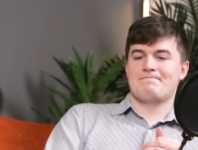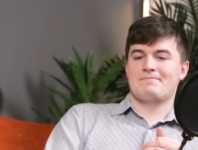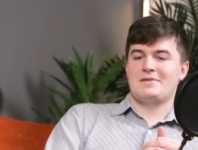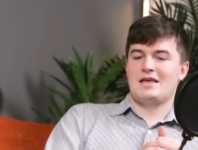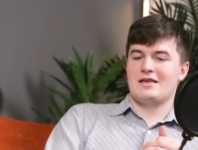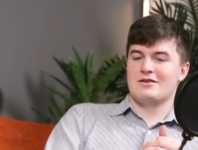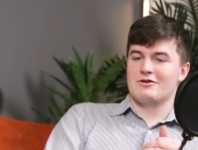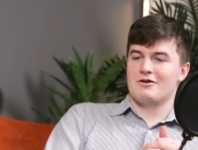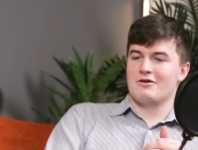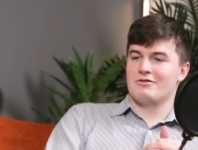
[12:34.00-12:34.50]

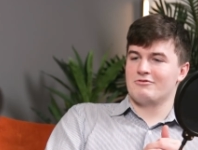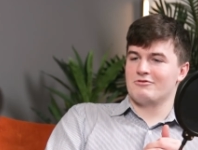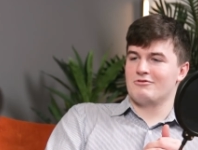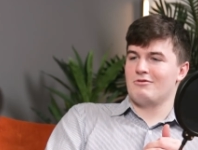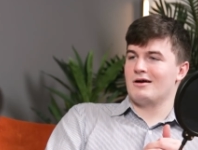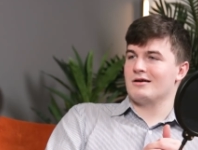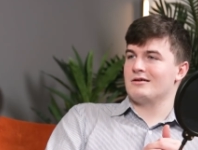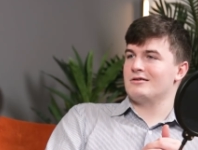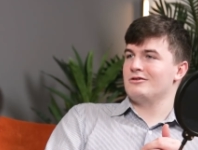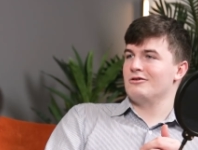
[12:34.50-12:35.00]
you go through
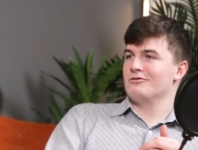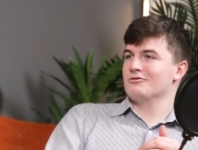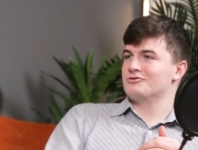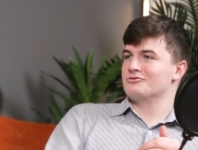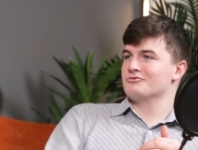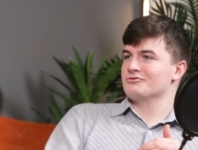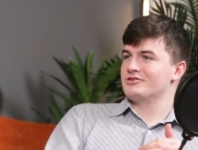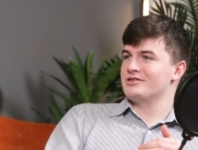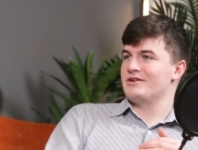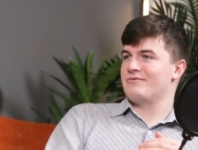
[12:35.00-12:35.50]
quite a
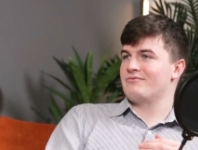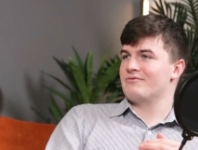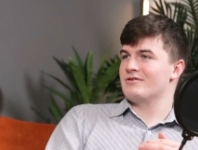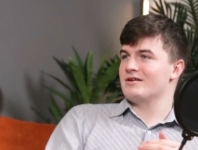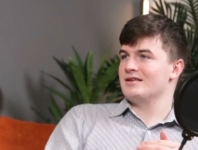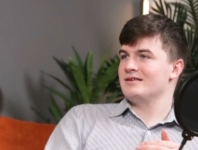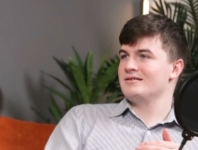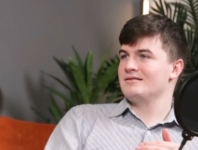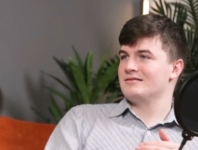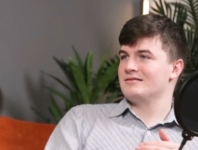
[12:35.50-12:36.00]
cultural shift, really.